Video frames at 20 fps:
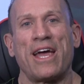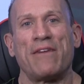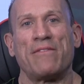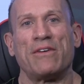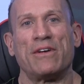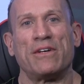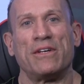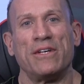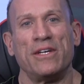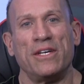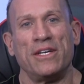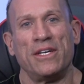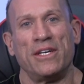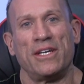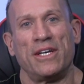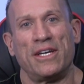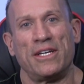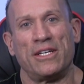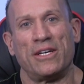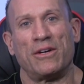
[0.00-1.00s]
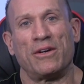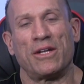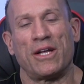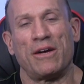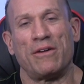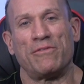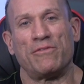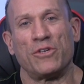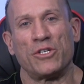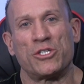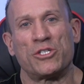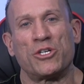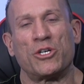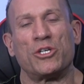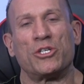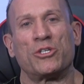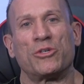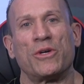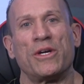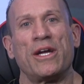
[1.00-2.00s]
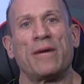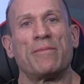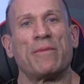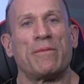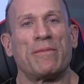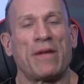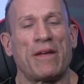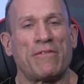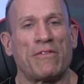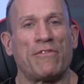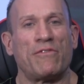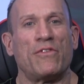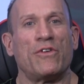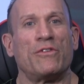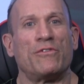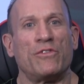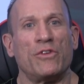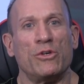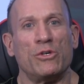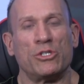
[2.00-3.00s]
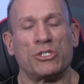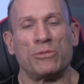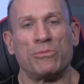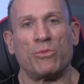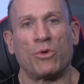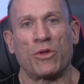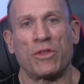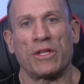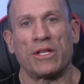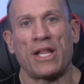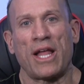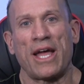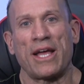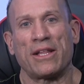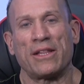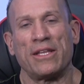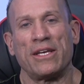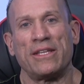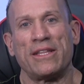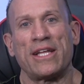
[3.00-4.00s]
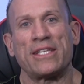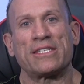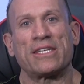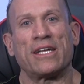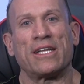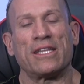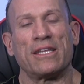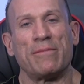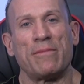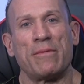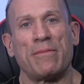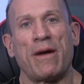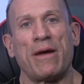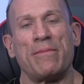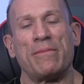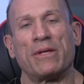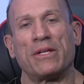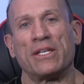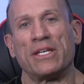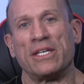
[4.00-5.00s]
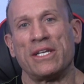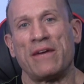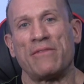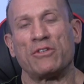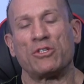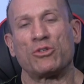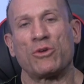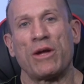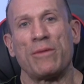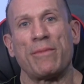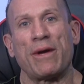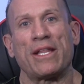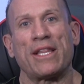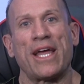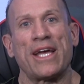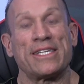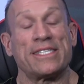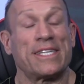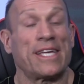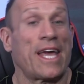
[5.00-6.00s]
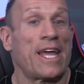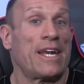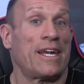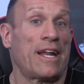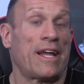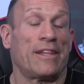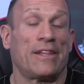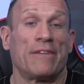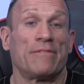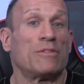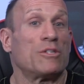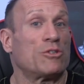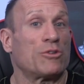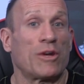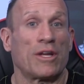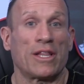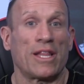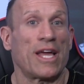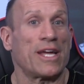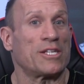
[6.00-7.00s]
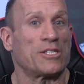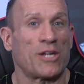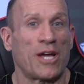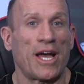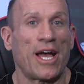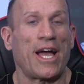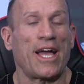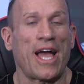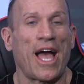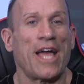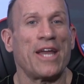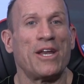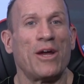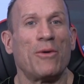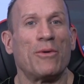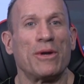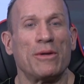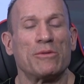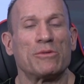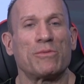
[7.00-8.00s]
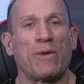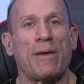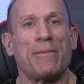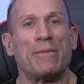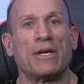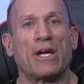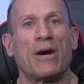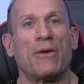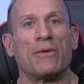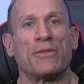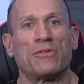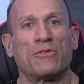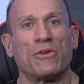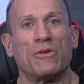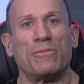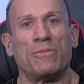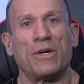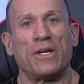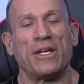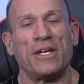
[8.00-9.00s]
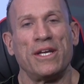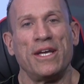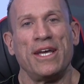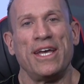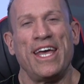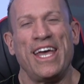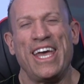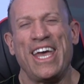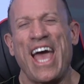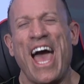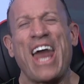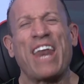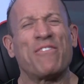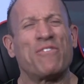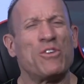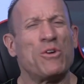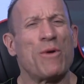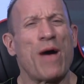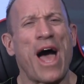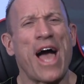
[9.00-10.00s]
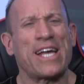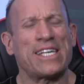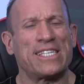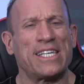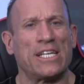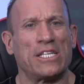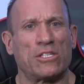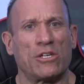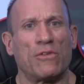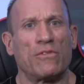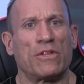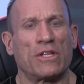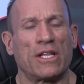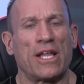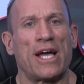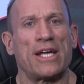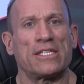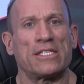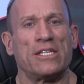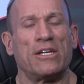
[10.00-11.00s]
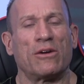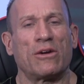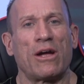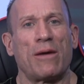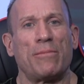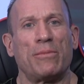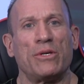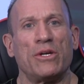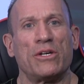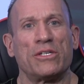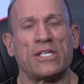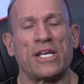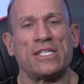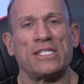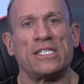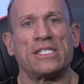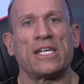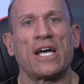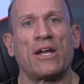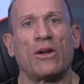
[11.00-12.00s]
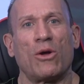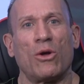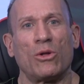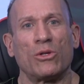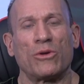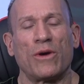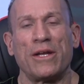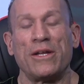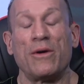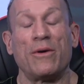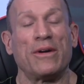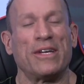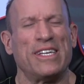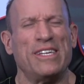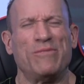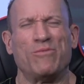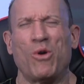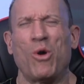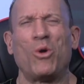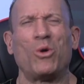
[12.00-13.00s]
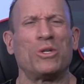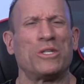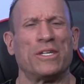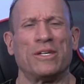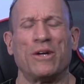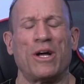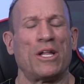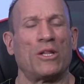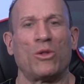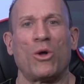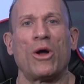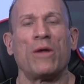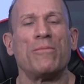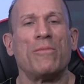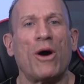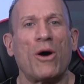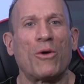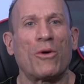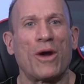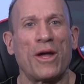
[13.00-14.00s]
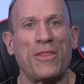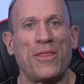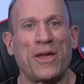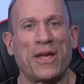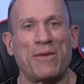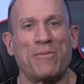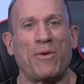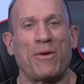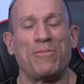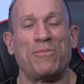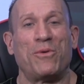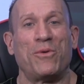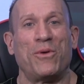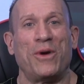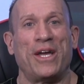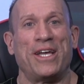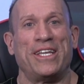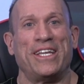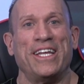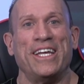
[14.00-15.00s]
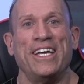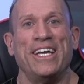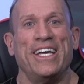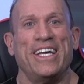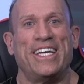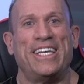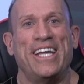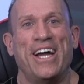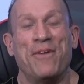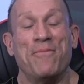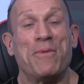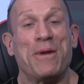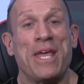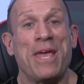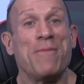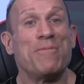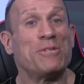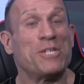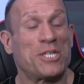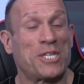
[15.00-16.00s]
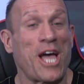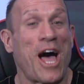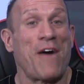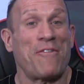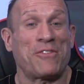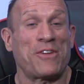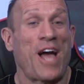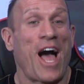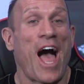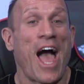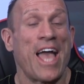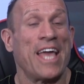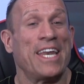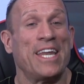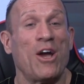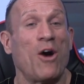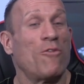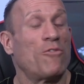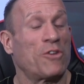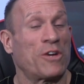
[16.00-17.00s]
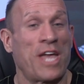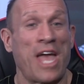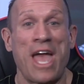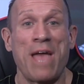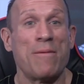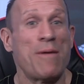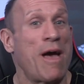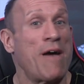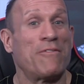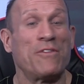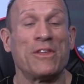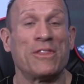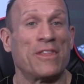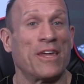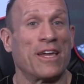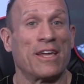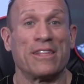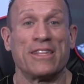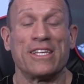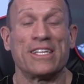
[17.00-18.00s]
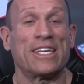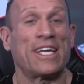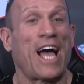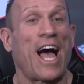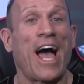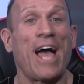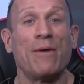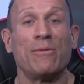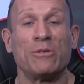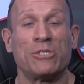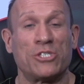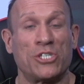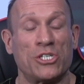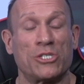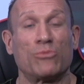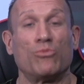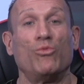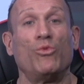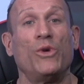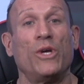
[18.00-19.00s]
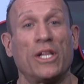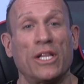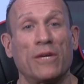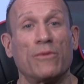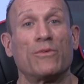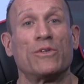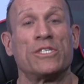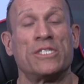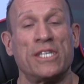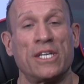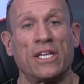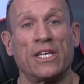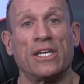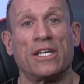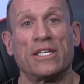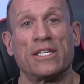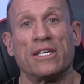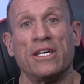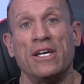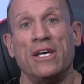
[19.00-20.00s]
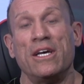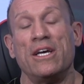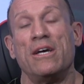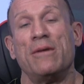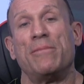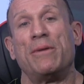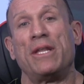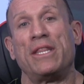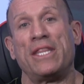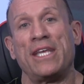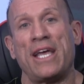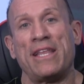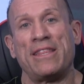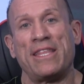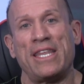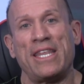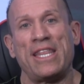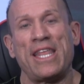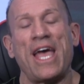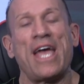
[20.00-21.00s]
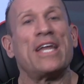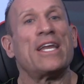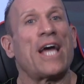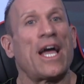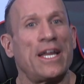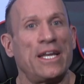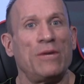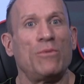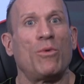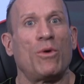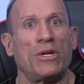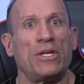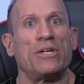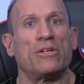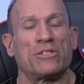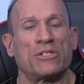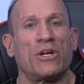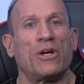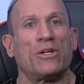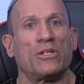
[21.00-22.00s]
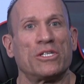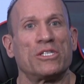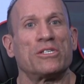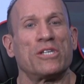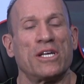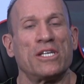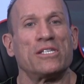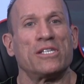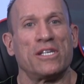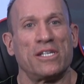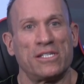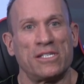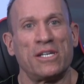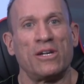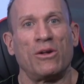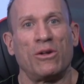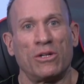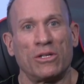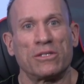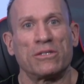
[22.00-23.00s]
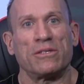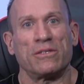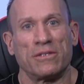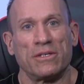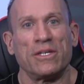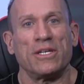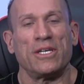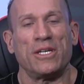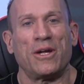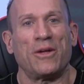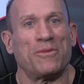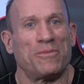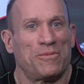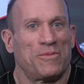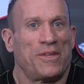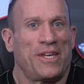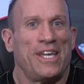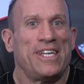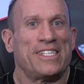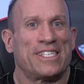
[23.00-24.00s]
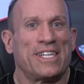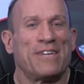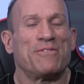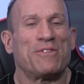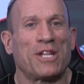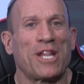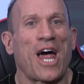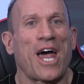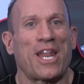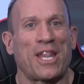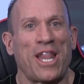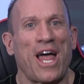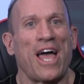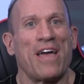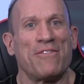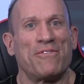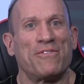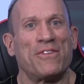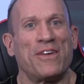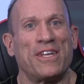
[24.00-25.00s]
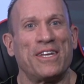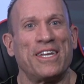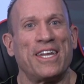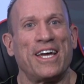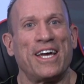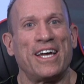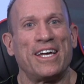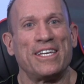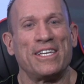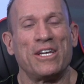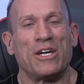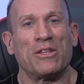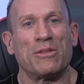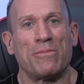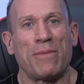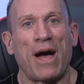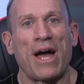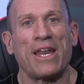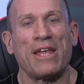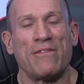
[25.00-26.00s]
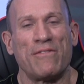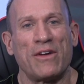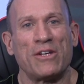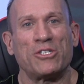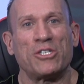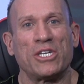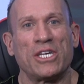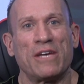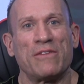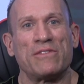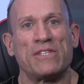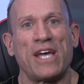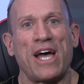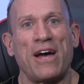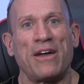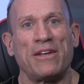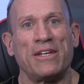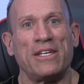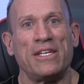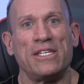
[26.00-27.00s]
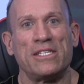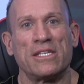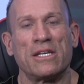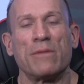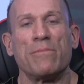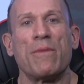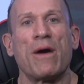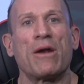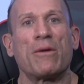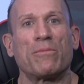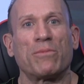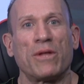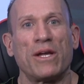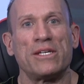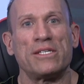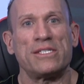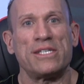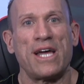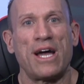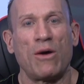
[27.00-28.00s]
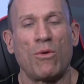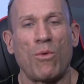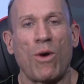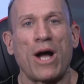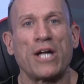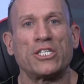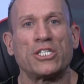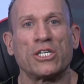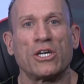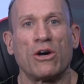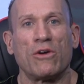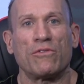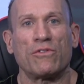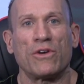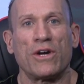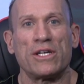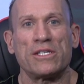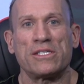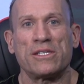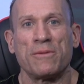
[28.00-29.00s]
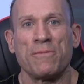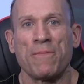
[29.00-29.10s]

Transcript: a you know a foot surgery. I'm going to have a foot fusion more than likely, and that's going to limit my ability to ever train my legs again. And I love to train legs, so I, I know what he was probably going through. But he had a few accidents over the last you know couple years as he's gotten older. I know he rolled a, a lawnmower, I think, at one point, you know. But he was a tough guy, and he overcame everything. The guy was just really resilient. But at the end of the day, 91 years old is, is, is an old you know, he's lived a lot of life, and uh, you know, the body eventually gives out, and he's in a better place now, watching over us,